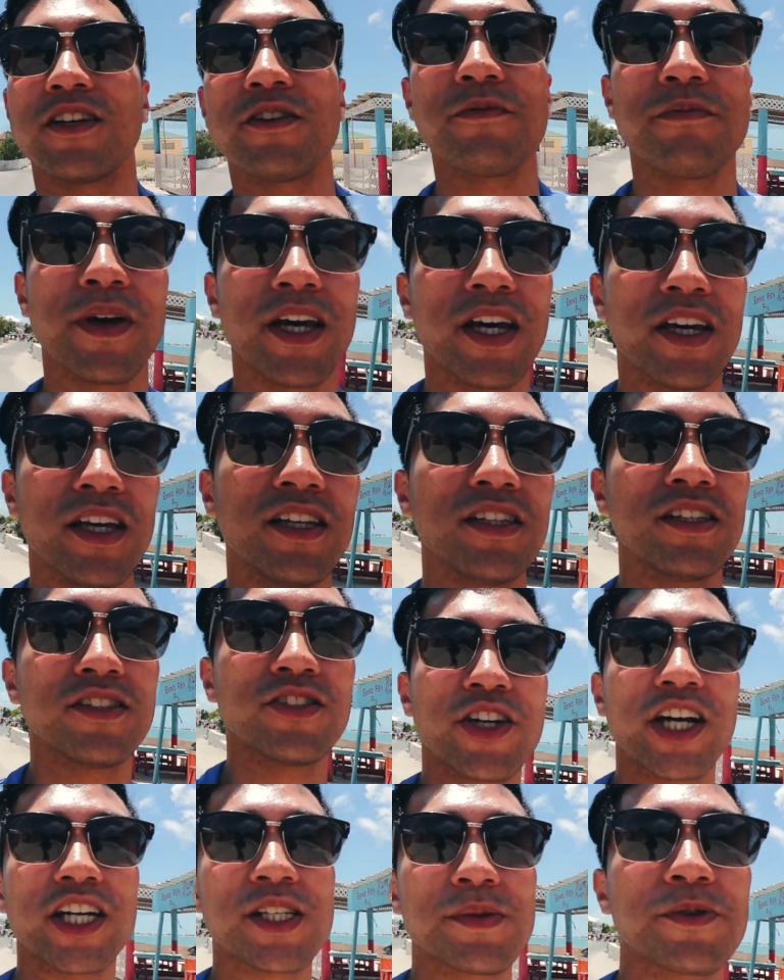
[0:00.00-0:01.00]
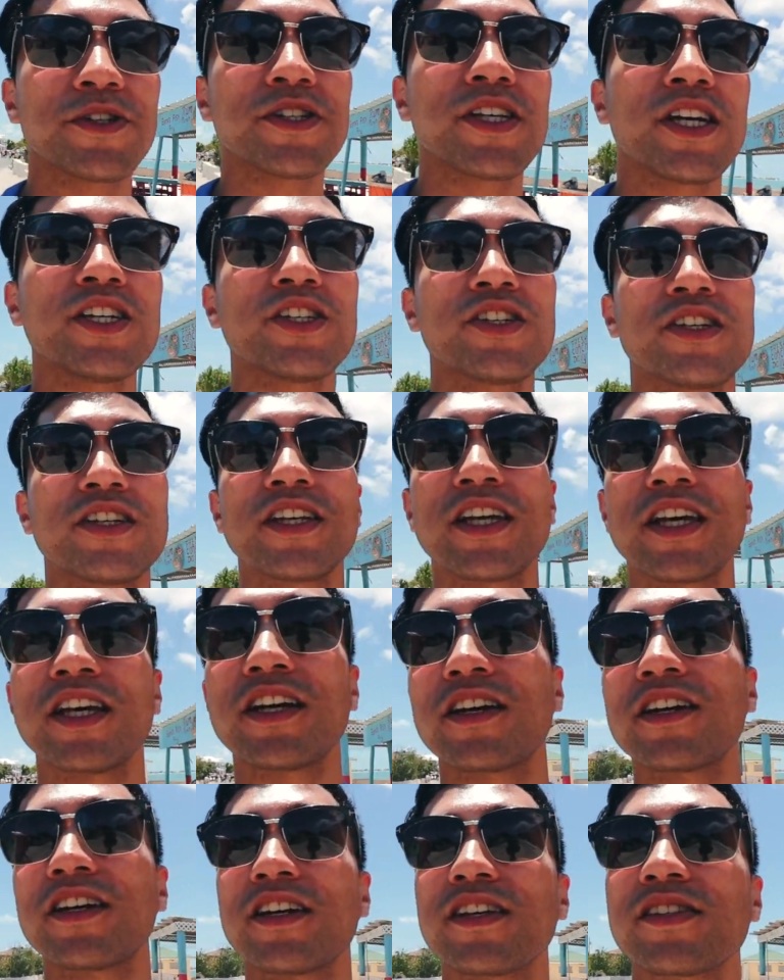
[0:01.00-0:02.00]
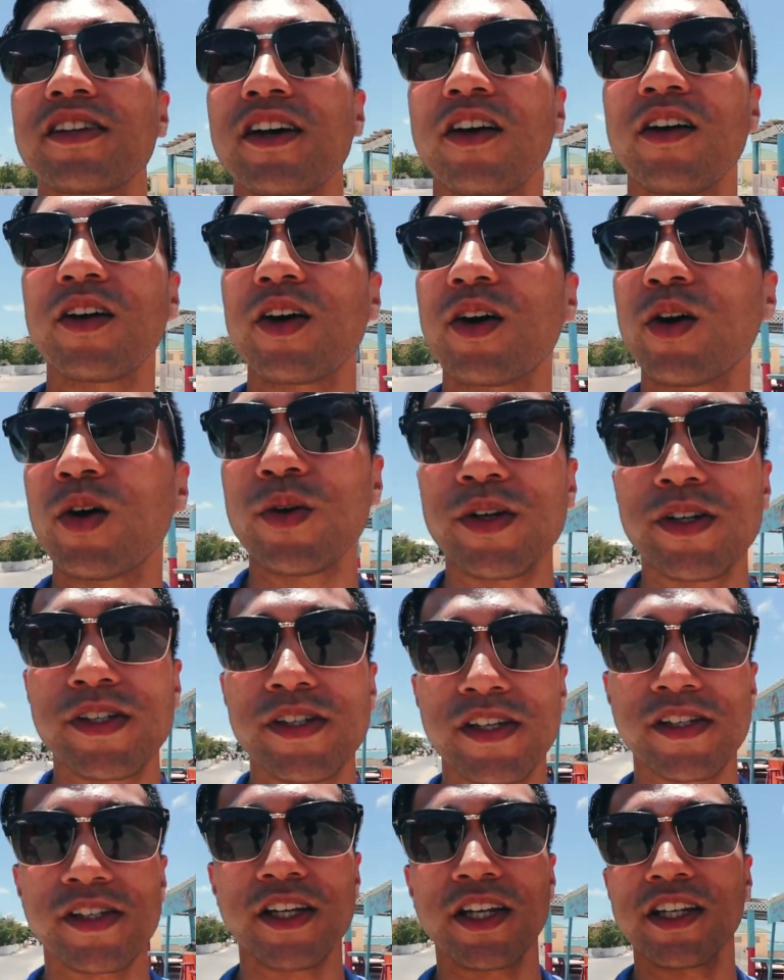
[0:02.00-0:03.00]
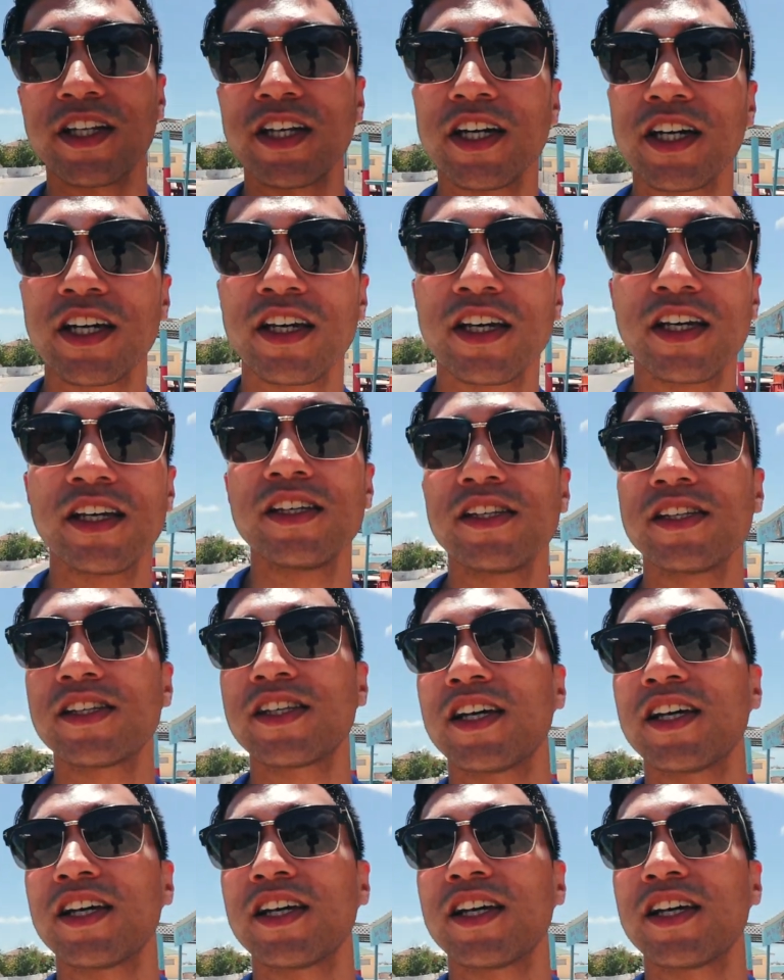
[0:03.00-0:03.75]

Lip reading: Their main transportation here are horses and donkeys.